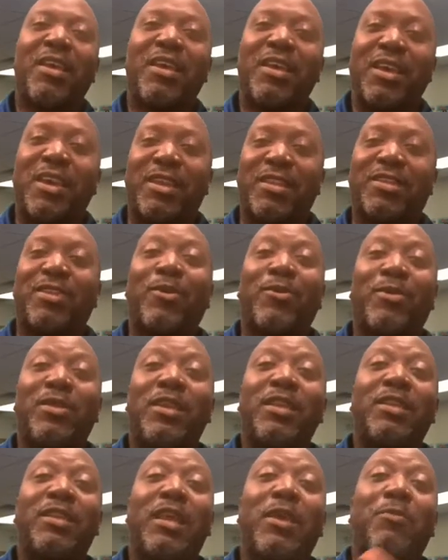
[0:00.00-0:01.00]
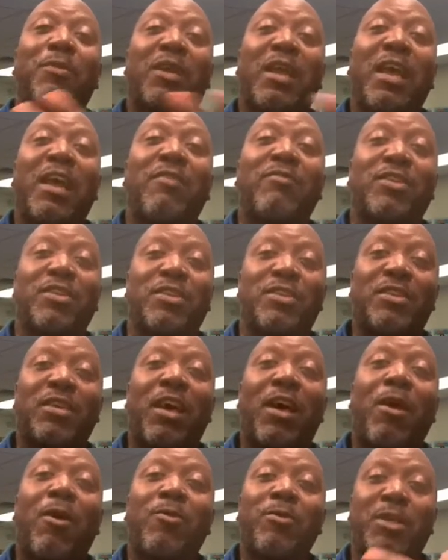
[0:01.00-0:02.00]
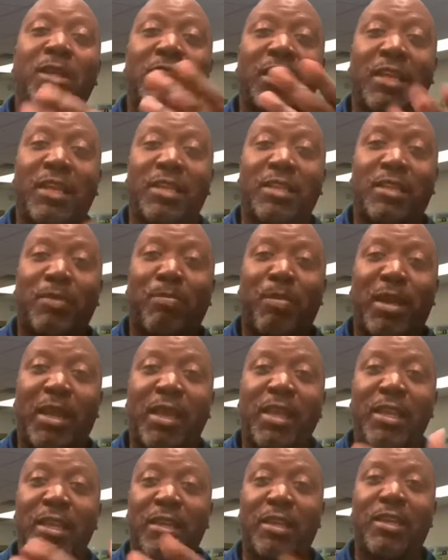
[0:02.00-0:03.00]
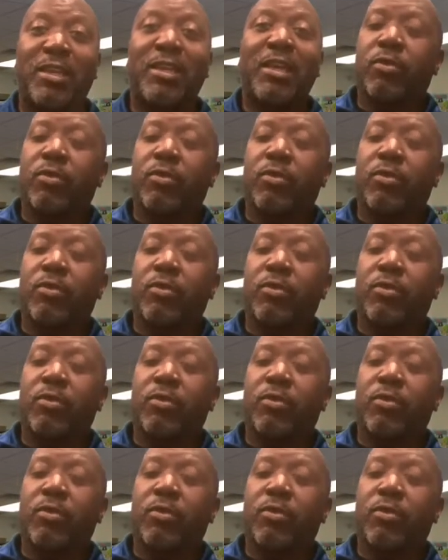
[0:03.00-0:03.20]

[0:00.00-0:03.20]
And so then they would have to talk and explain it.